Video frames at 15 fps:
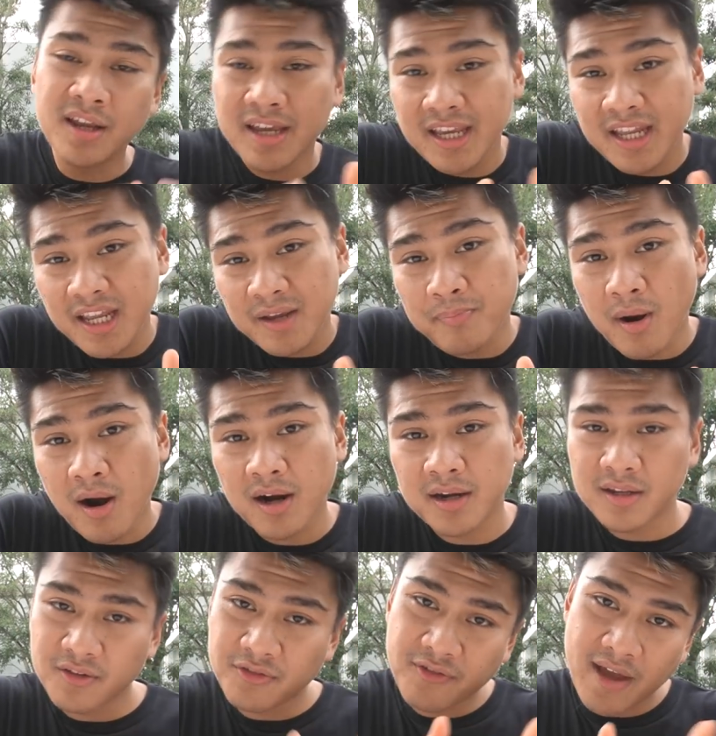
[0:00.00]
The eating part,
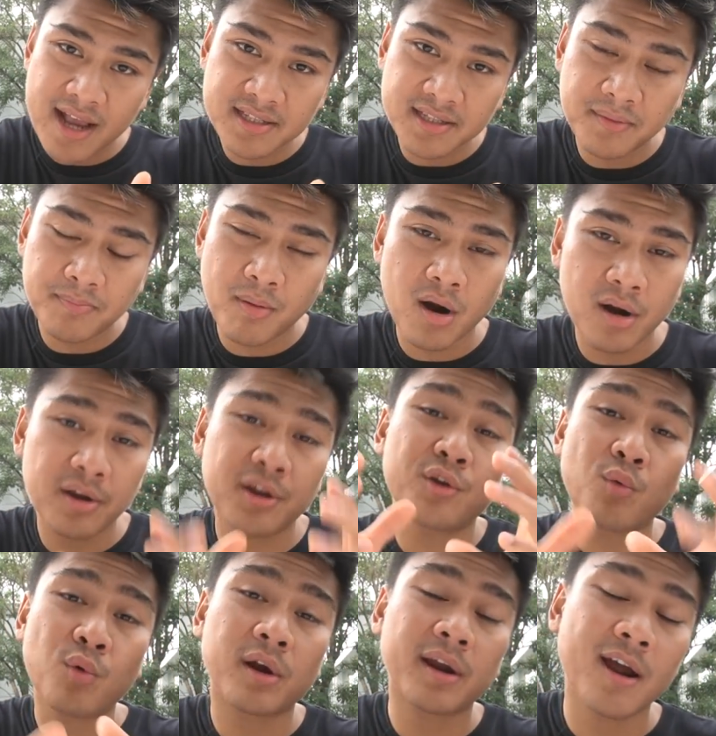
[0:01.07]
the fasting part, and
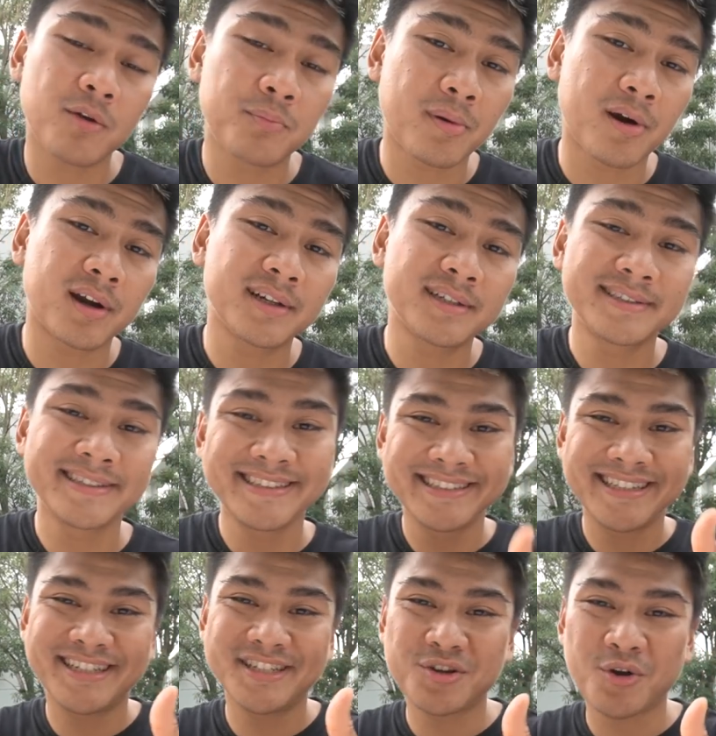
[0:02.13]
the workout part.
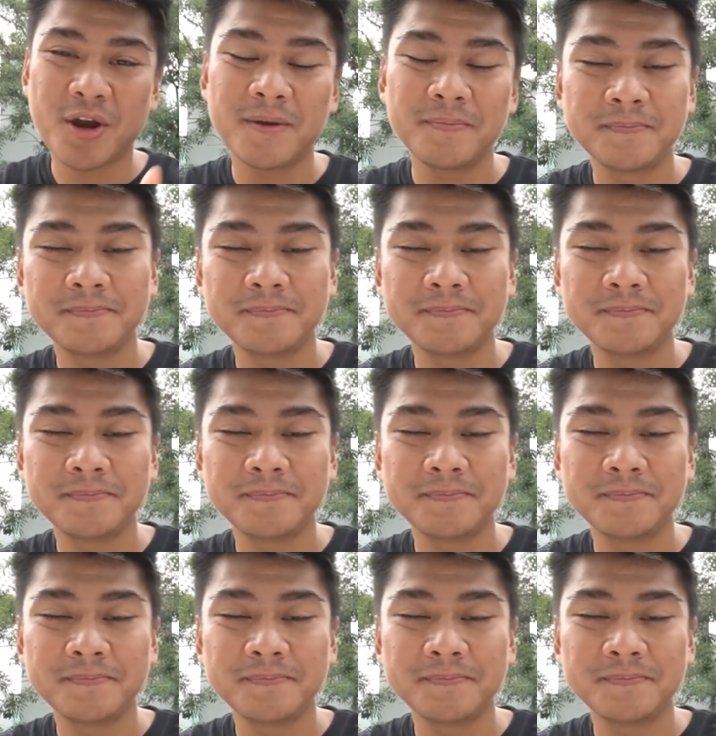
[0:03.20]
Enjoy.